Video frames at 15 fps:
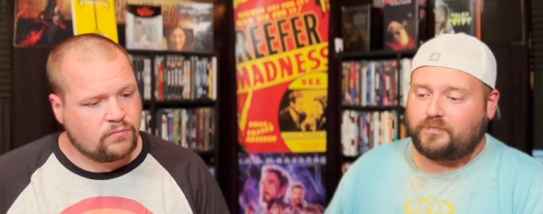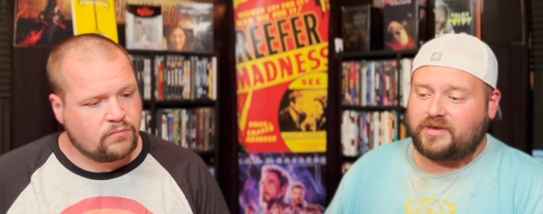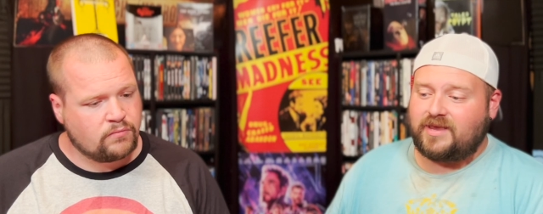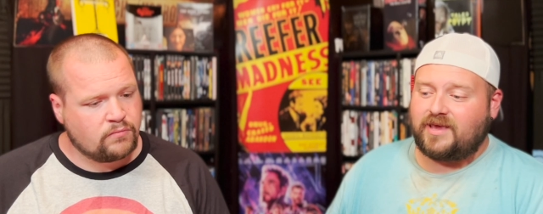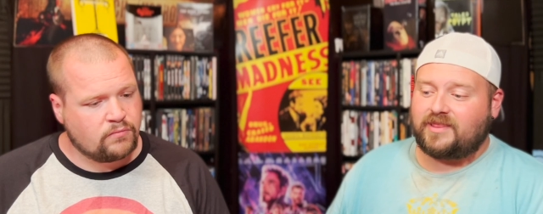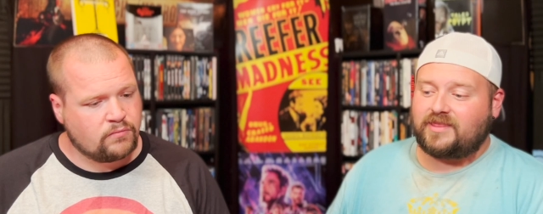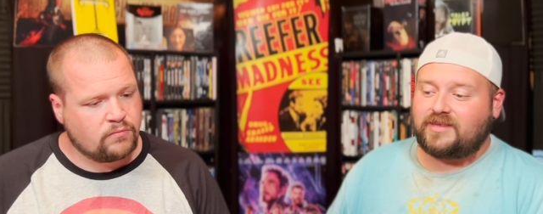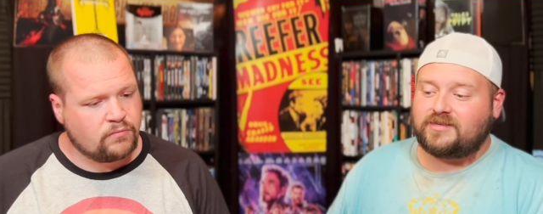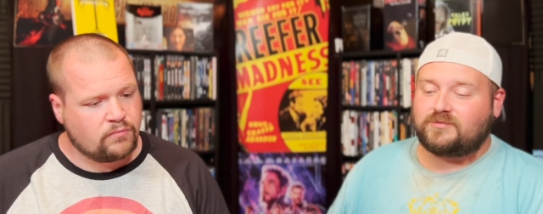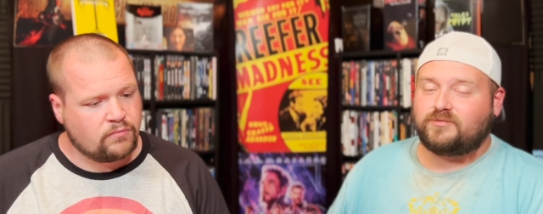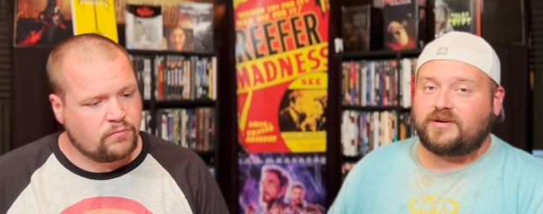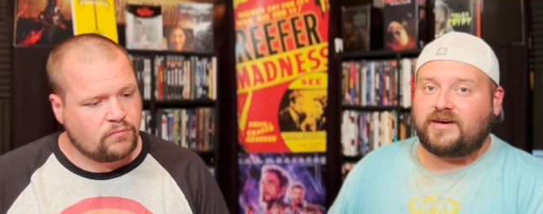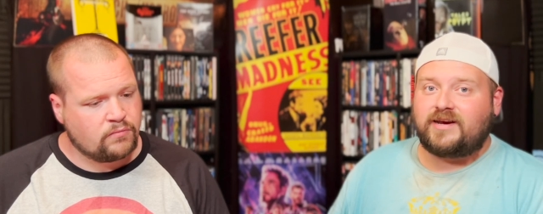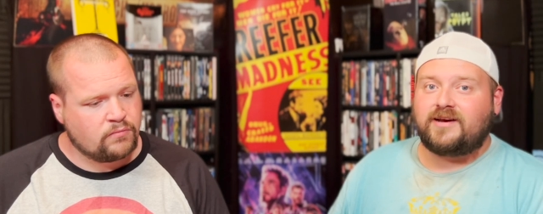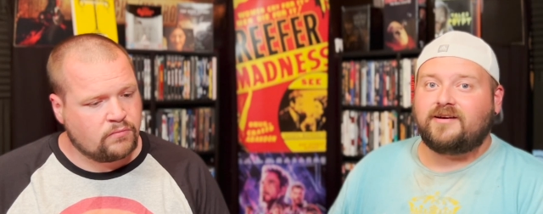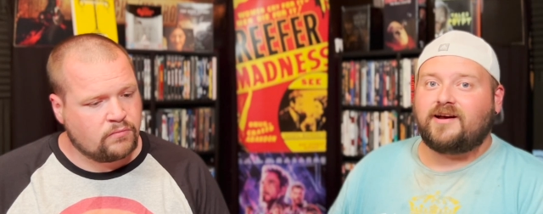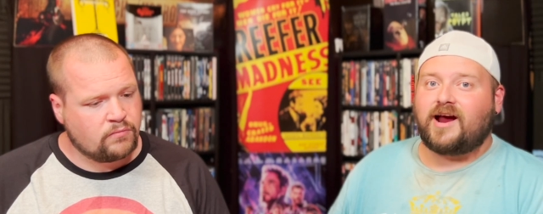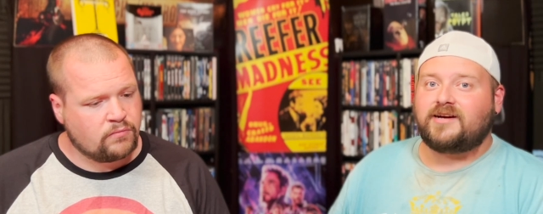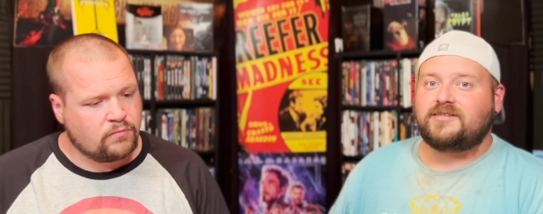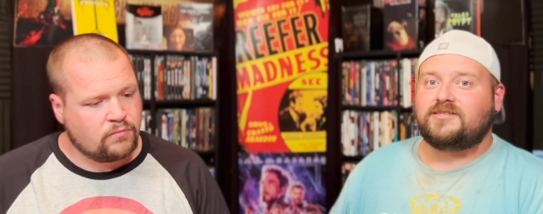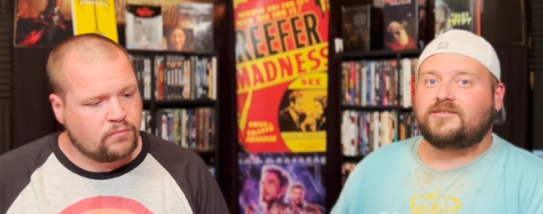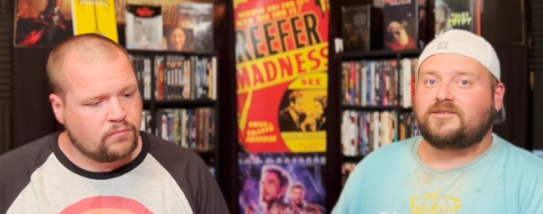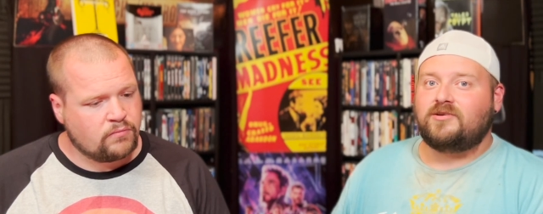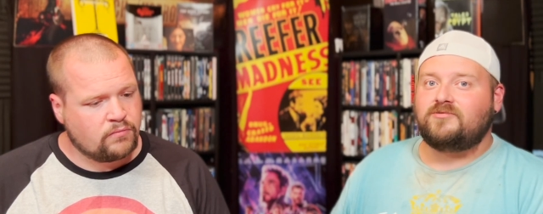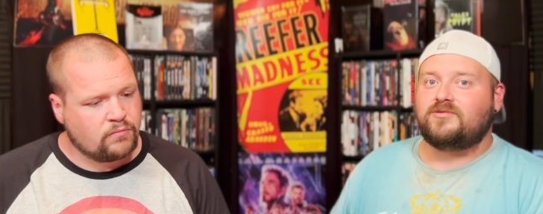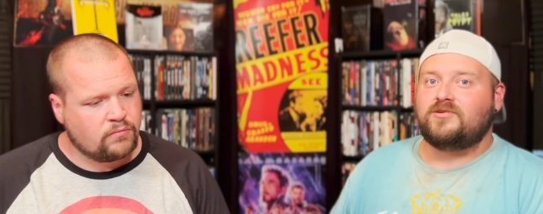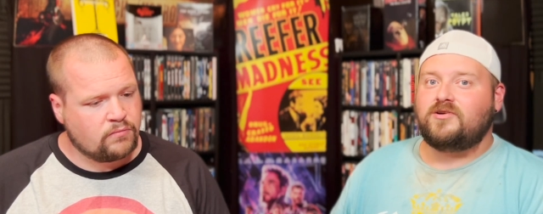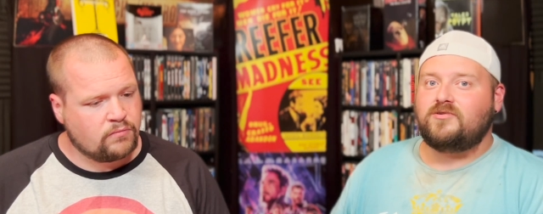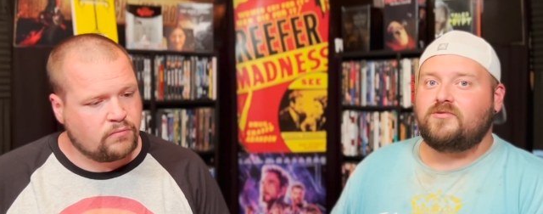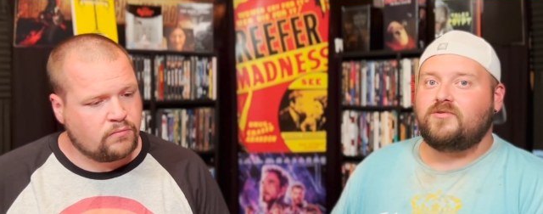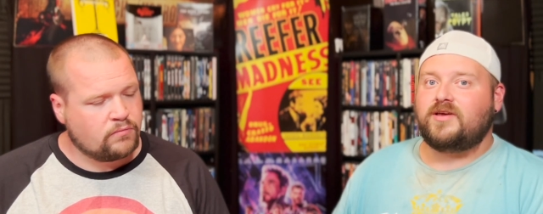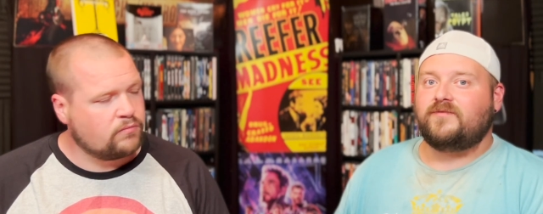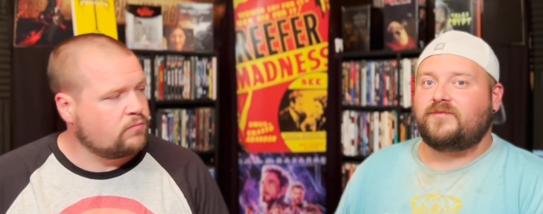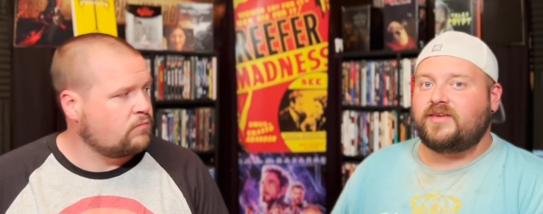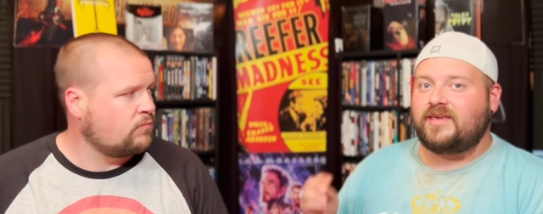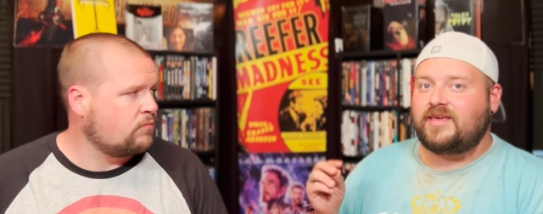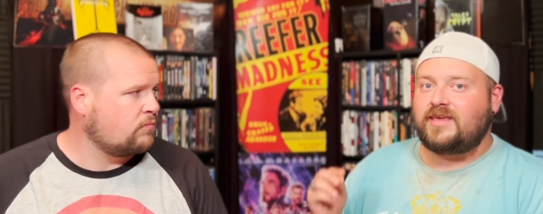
Speaker 1: but yeah this right here I just don't know if